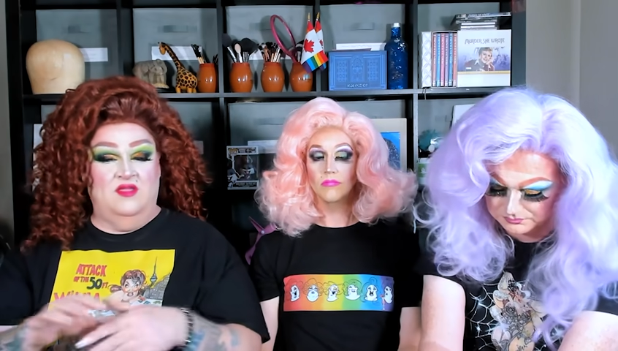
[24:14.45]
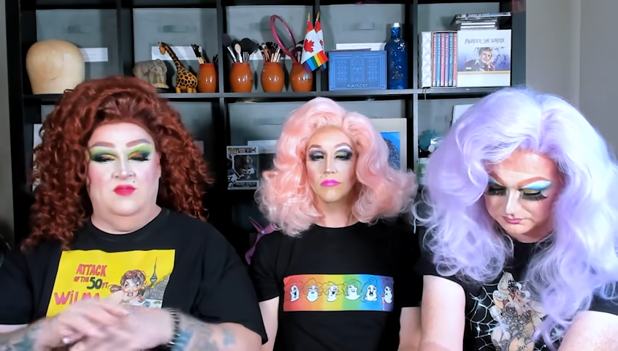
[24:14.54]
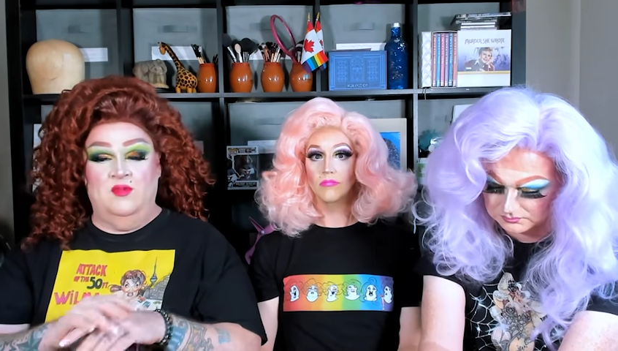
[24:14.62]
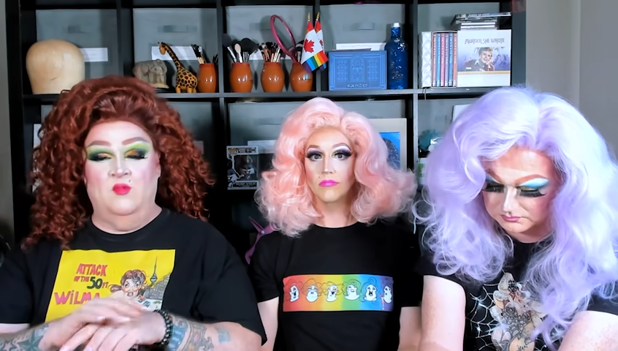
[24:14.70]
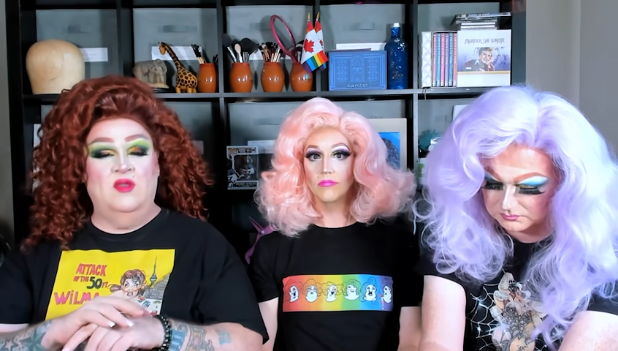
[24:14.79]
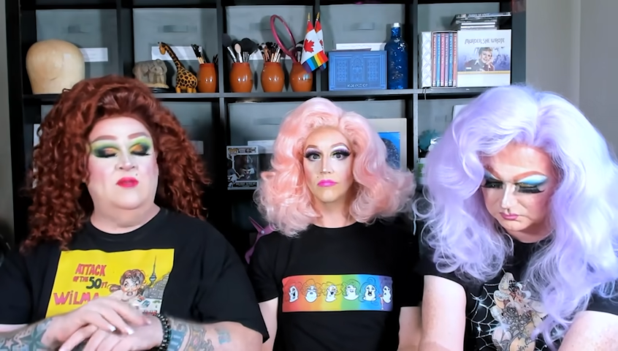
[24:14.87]
Speaker 1: the
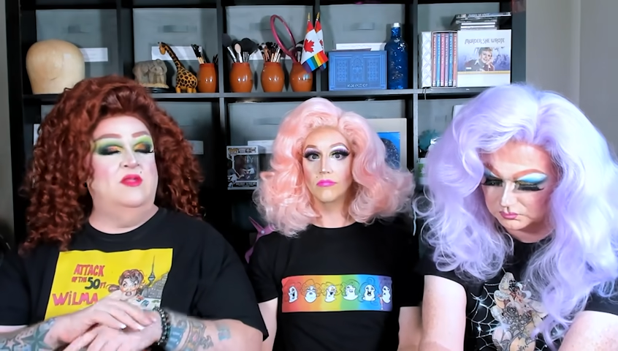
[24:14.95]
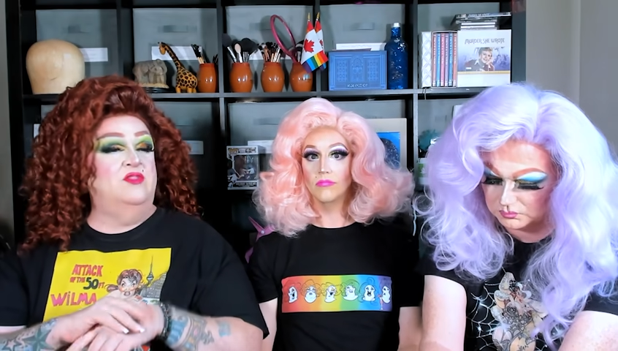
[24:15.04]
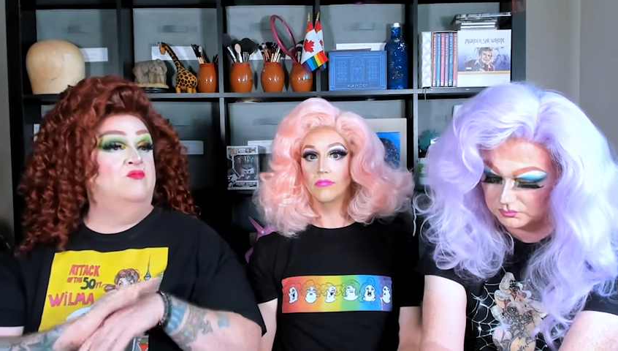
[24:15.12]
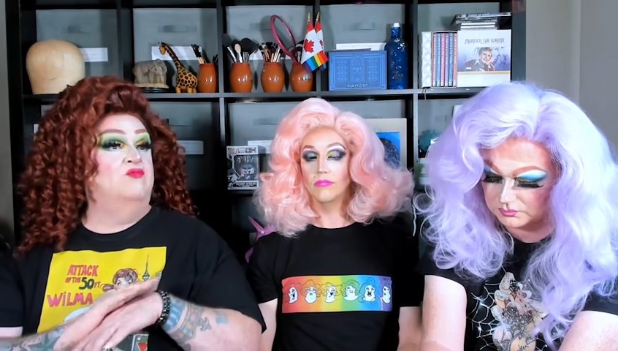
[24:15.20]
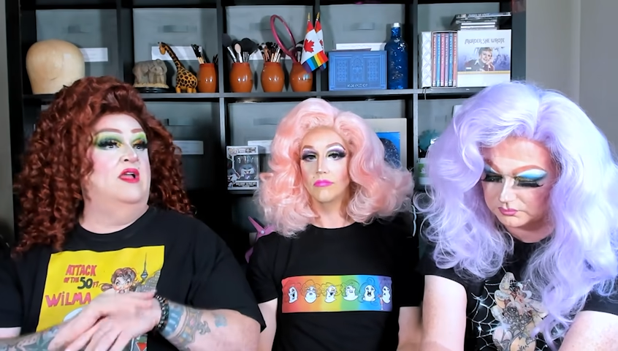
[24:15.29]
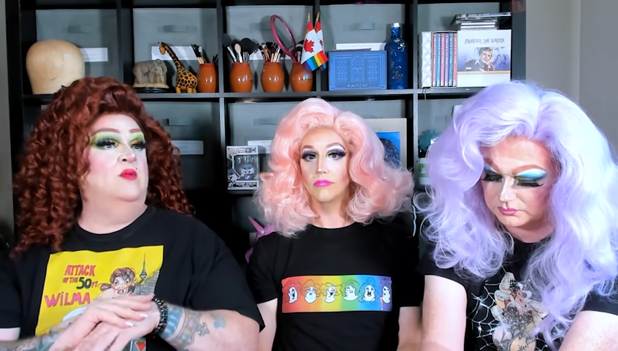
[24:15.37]
but what about
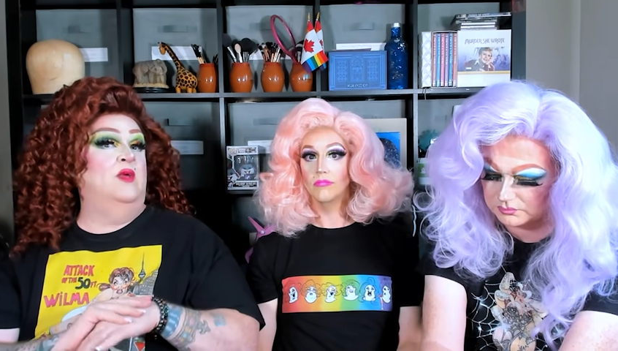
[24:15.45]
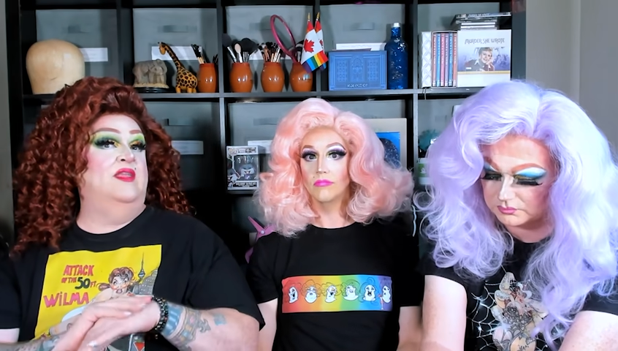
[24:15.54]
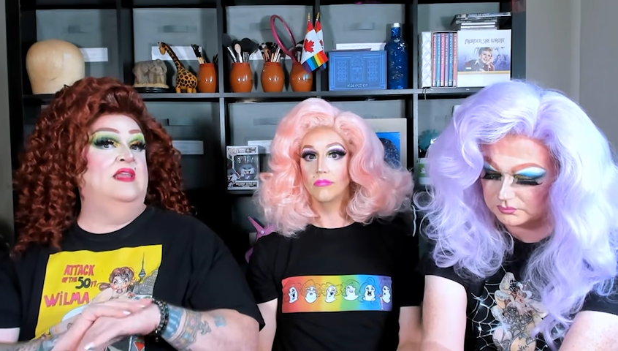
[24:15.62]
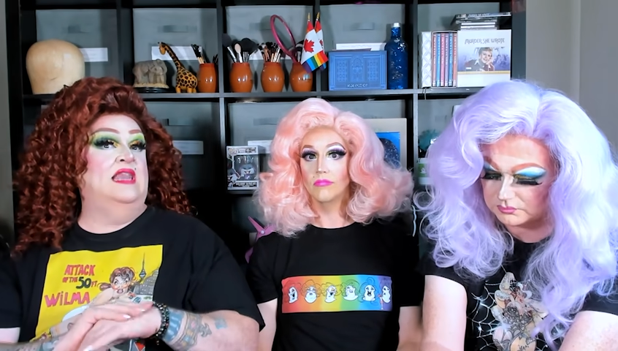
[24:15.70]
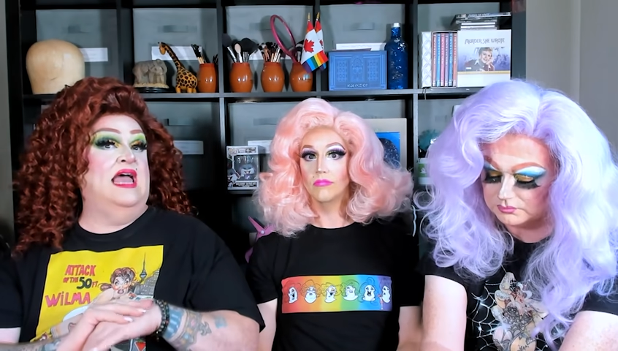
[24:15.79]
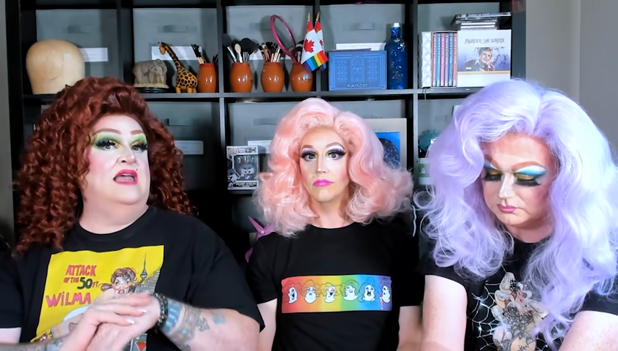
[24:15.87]
the runway?
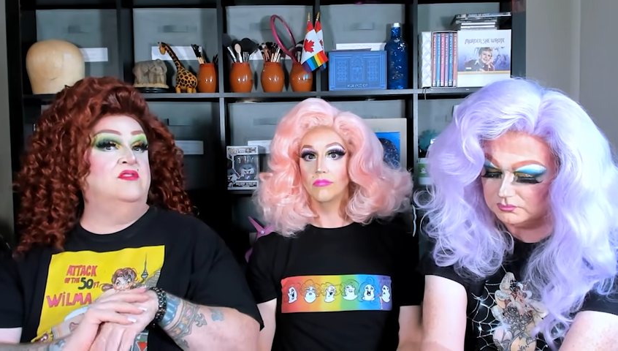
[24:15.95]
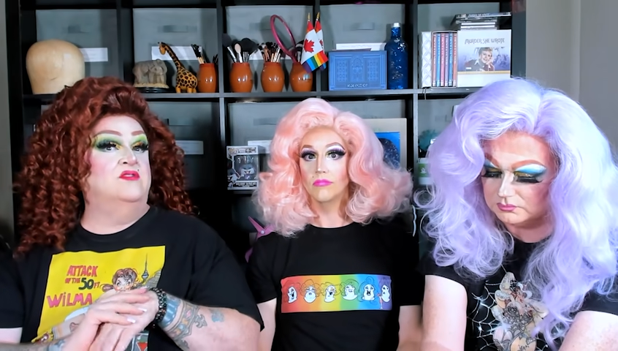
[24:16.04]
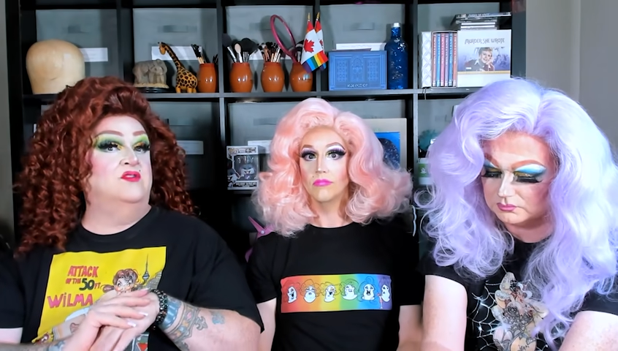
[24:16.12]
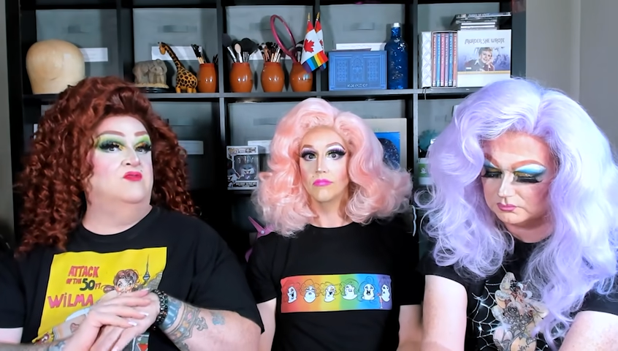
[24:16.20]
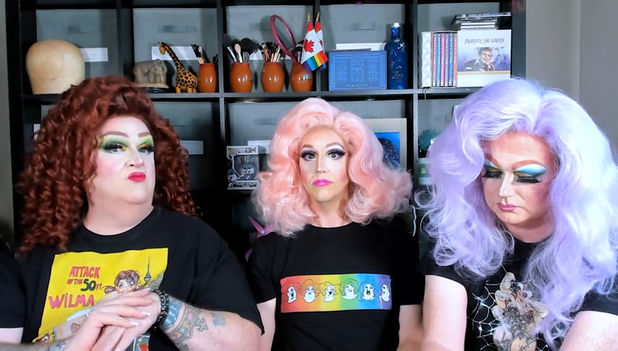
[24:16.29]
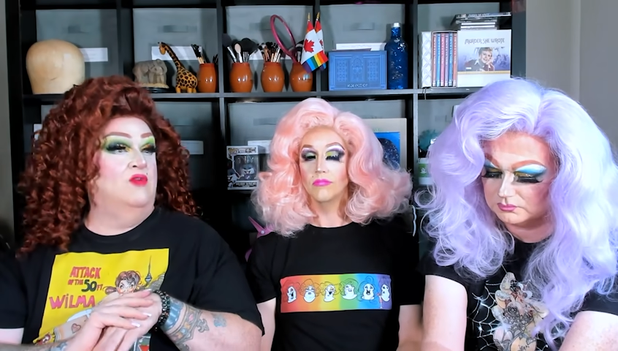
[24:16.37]
The
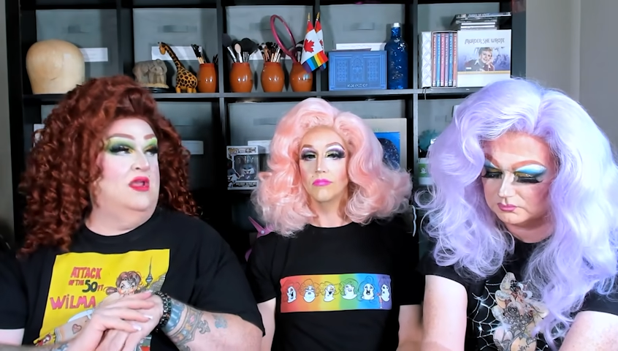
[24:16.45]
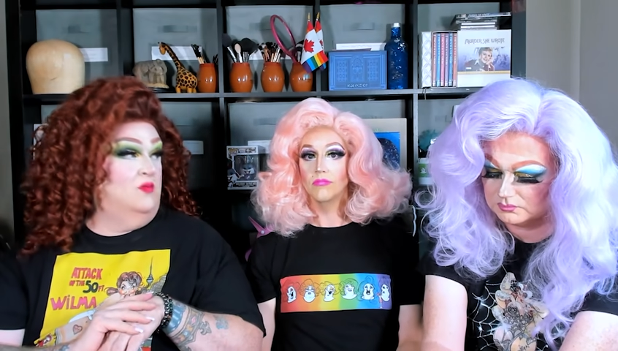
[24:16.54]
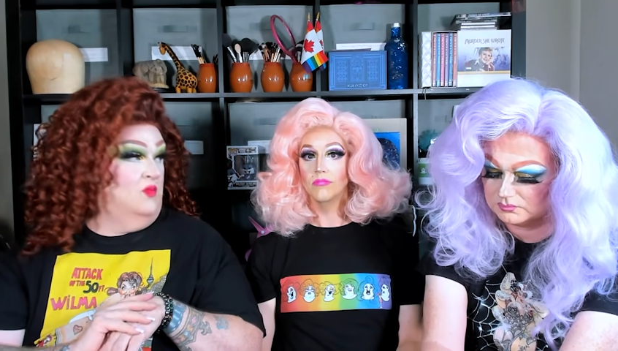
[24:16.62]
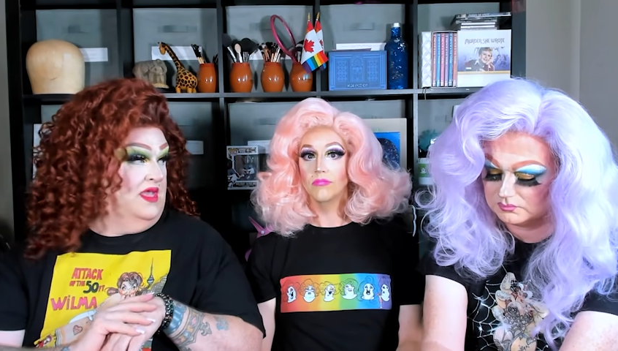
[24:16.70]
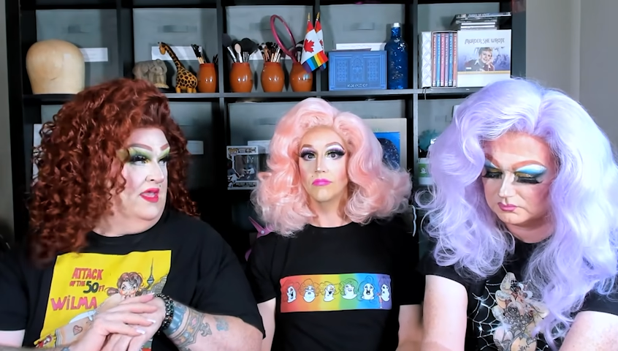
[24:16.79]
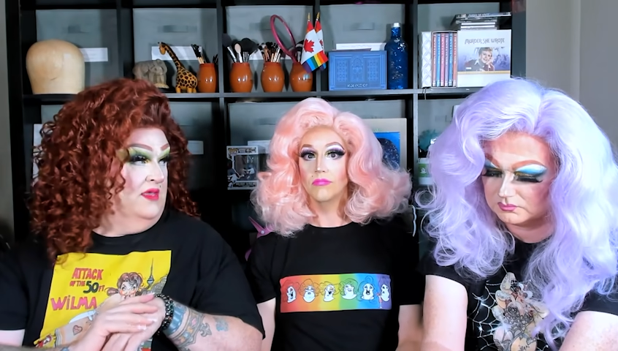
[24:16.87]
last
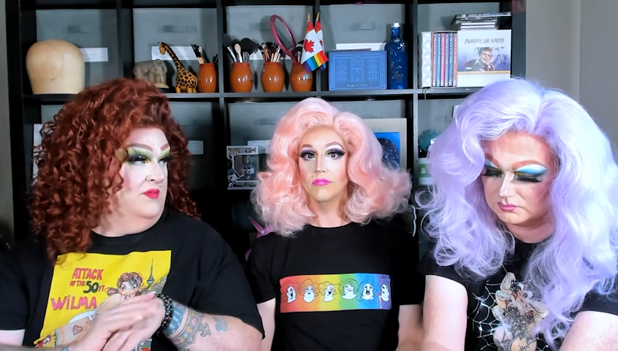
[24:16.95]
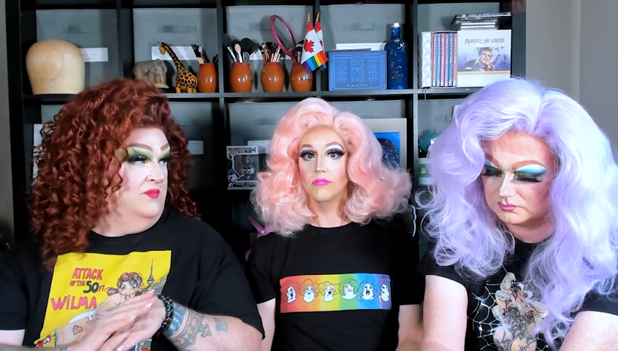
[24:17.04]
runway.